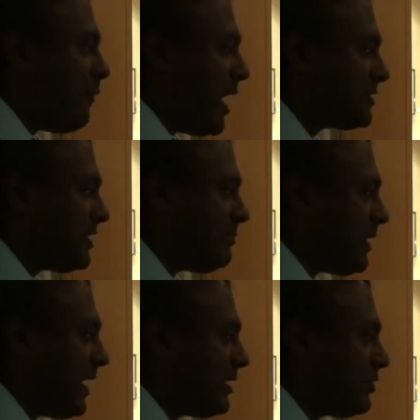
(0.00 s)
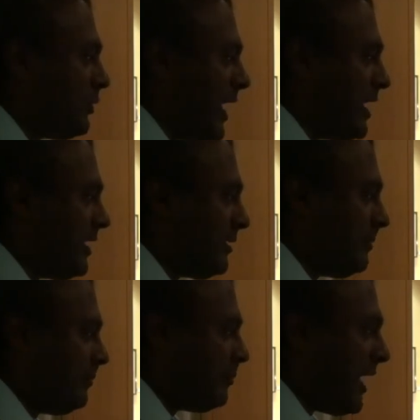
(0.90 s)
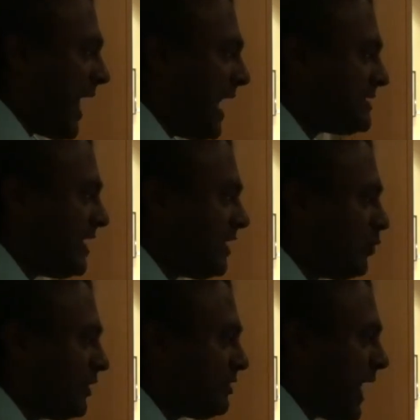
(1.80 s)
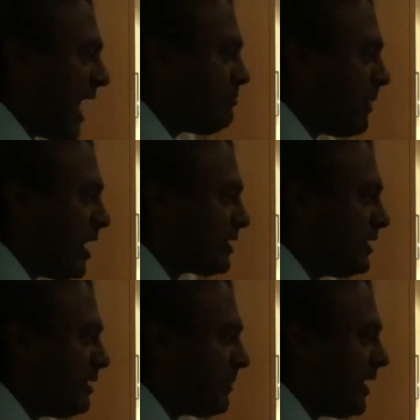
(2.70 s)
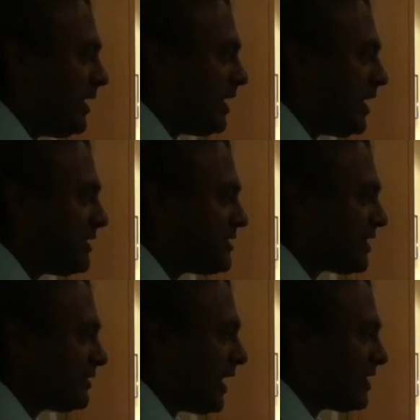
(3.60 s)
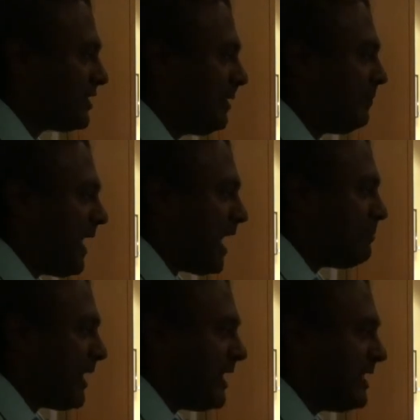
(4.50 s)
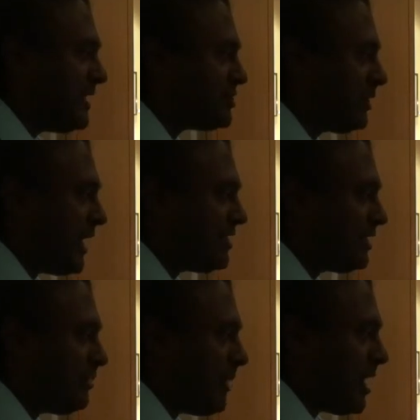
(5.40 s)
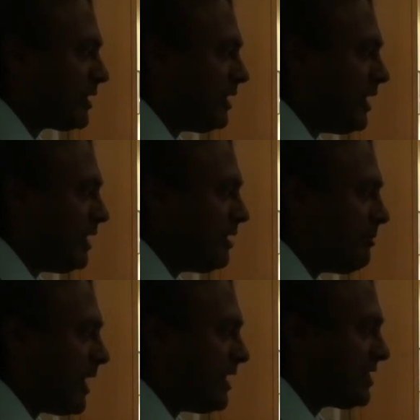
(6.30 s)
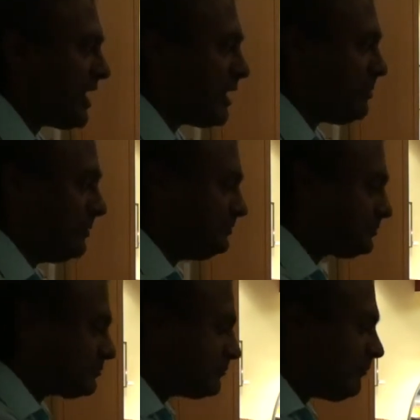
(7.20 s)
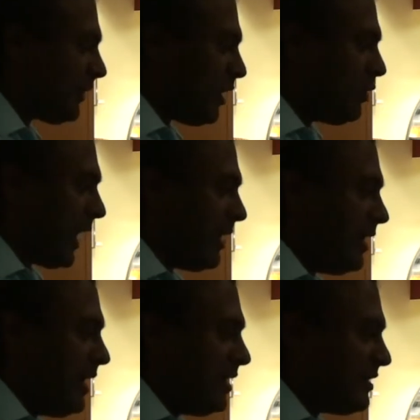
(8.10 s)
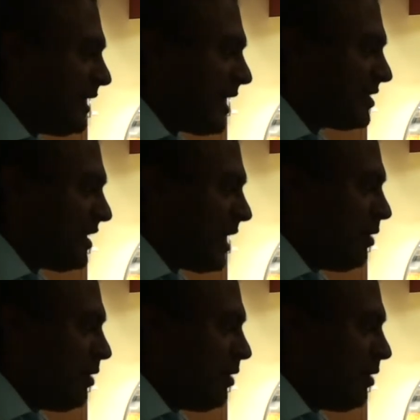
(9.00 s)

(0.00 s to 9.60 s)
mocked it by annotating with @mock in my test class, and by initializing the mock in my setup. Okay, the next thing I